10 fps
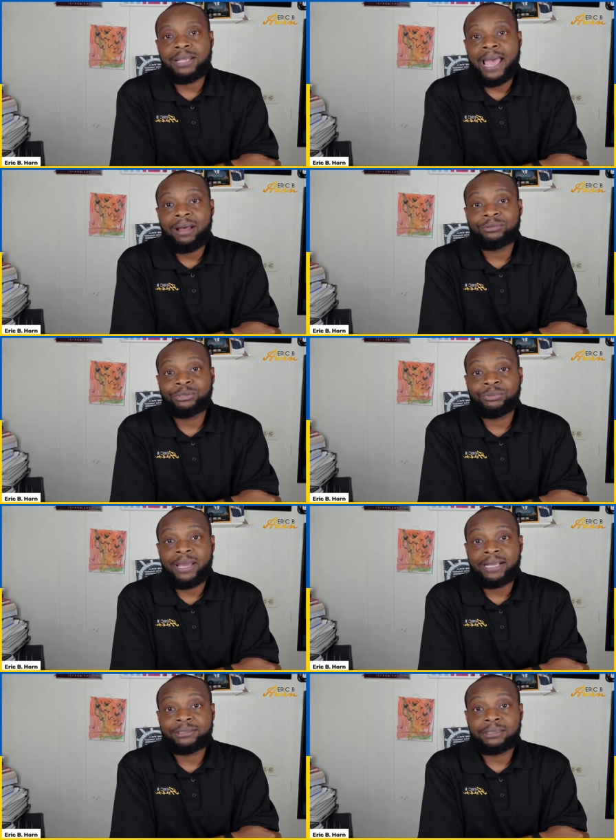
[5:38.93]
on how
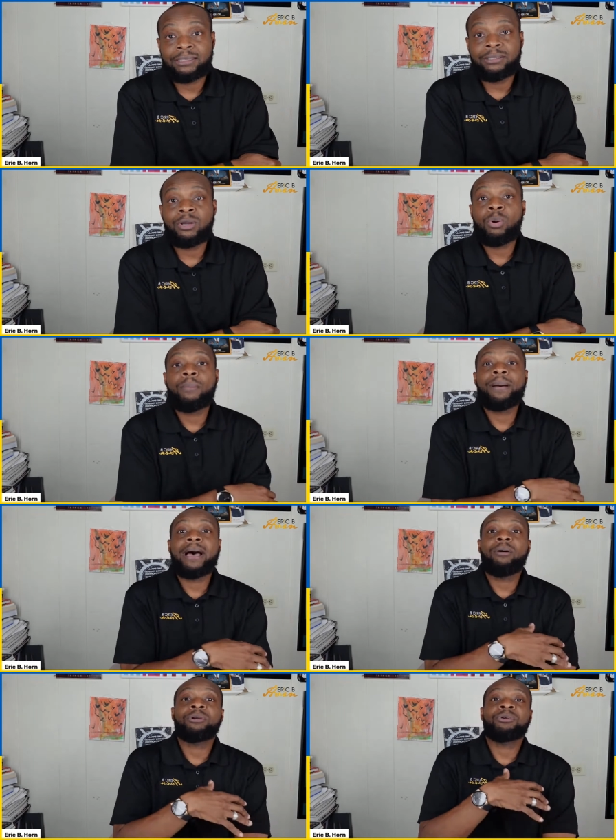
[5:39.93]
to actually go
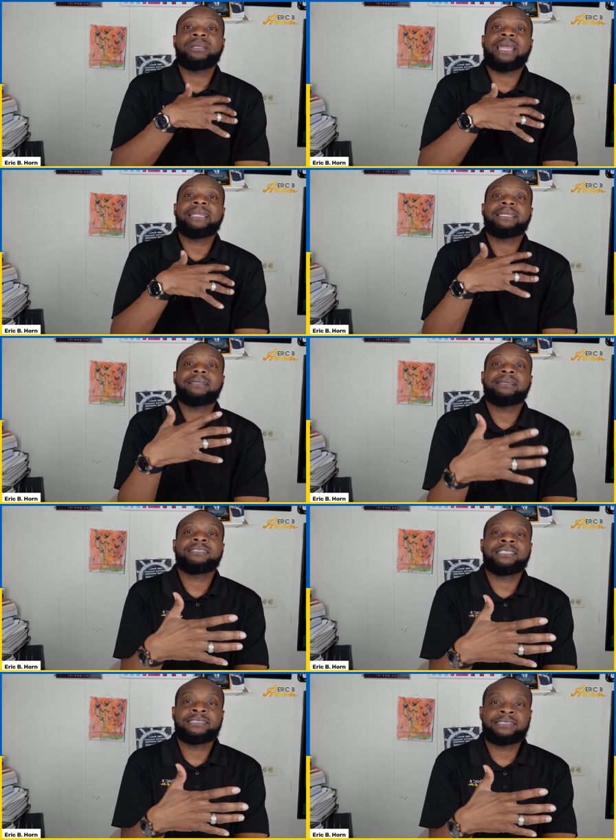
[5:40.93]
about creating
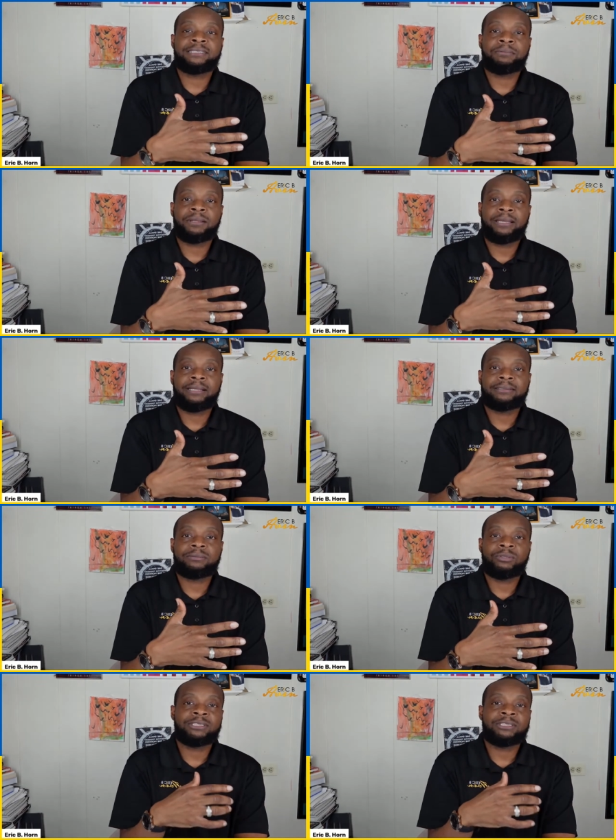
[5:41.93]
contingency plans.